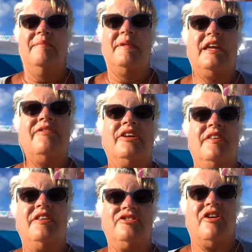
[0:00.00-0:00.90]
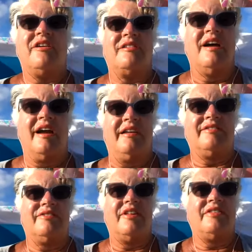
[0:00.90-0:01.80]
even in the dark nights,
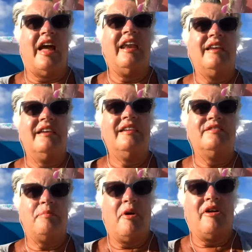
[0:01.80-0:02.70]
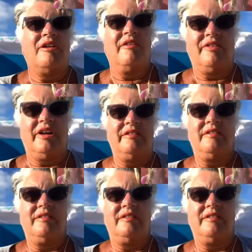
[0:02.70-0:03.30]
that is part of it.